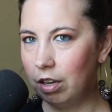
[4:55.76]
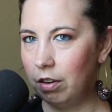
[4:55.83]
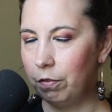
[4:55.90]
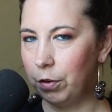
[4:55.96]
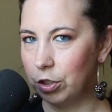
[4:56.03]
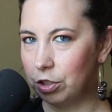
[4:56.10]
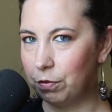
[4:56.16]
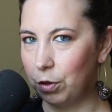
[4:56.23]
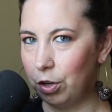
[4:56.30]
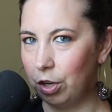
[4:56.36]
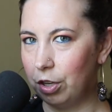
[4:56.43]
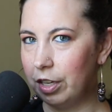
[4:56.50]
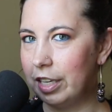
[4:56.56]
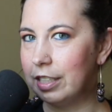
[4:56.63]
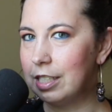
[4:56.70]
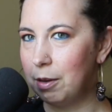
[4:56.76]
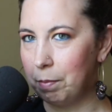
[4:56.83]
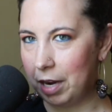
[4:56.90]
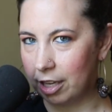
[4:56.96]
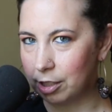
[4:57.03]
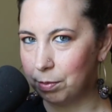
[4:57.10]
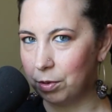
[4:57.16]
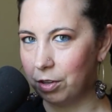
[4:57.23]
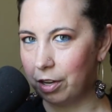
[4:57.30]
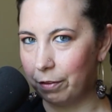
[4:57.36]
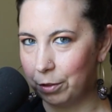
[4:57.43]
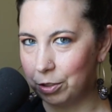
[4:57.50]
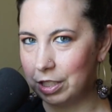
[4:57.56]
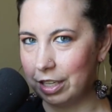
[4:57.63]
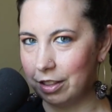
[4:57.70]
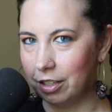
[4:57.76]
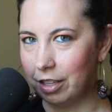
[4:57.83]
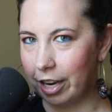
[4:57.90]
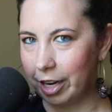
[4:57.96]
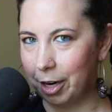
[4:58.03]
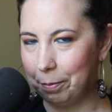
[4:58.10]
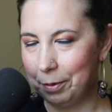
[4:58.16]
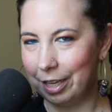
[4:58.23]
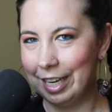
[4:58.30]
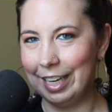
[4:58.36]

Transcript: First of all, it's impossible. Have you seen the lineup?